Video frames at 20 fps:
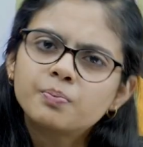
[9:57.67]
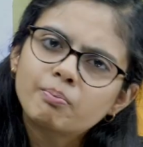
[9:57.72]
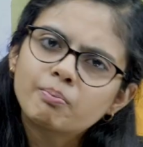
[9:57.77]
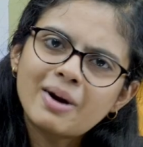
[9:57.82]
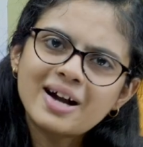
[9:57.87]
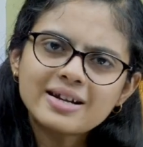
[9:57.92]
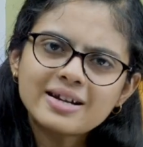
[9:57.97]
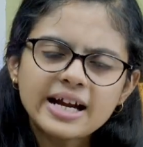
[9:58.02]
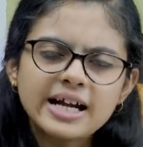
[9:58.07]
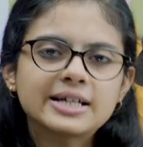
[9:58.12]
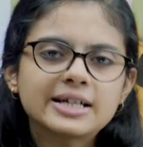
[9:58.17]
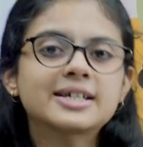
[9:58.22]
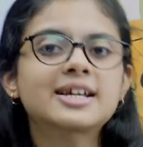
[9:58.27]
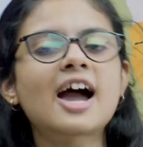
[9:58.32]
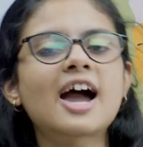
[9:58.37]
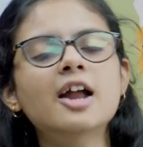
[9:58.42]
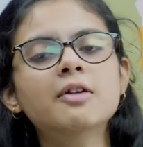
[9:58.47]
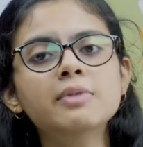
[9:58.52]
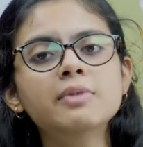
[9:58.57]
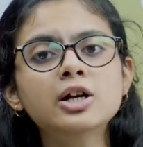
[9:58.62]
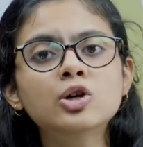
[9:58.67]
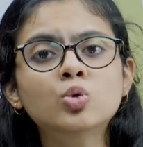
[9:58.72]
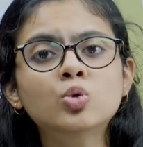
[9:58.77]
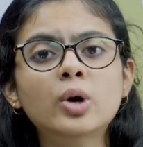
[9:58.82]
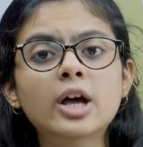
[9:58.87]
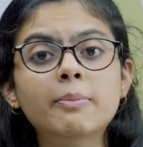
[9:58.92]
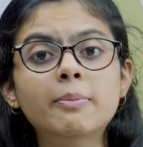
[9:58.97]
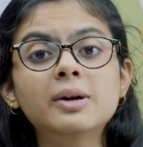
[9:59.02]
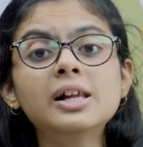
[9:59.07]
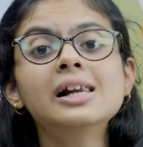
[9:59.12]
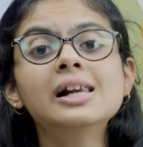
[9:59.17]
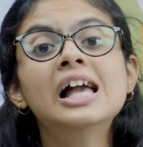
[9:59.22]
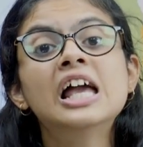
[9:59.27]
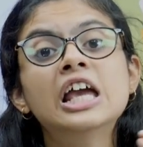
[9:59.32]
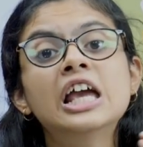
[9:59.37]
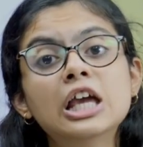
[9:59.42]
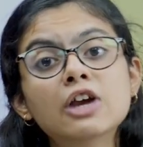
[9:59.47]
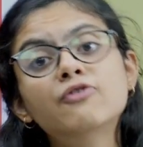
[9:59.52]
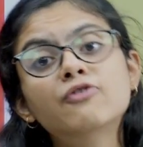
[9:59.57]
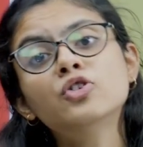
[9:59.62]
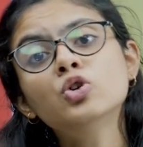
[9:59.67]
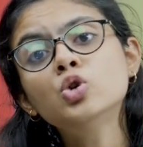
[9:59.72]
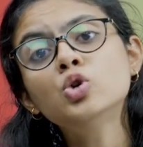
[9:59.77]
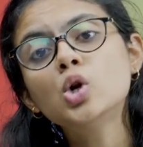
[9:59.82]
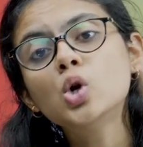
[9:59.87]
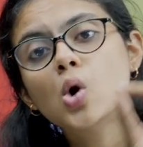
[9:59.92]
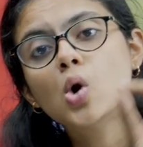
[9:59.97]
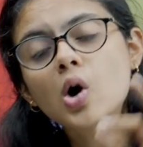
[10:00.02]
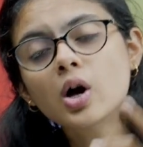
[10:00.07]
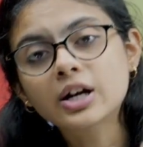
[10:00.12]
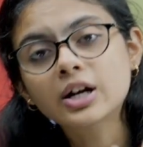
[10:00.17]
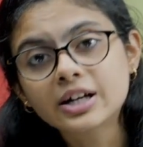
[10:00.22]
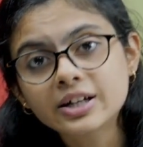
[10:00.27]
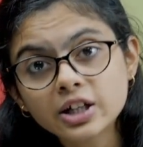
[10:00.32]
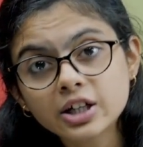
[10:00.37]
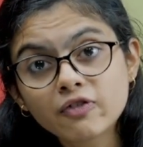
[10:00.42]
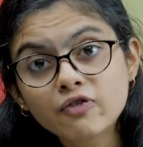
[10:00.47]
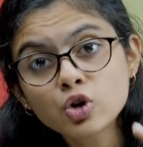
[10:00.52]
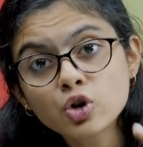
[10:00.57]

but it can be doable if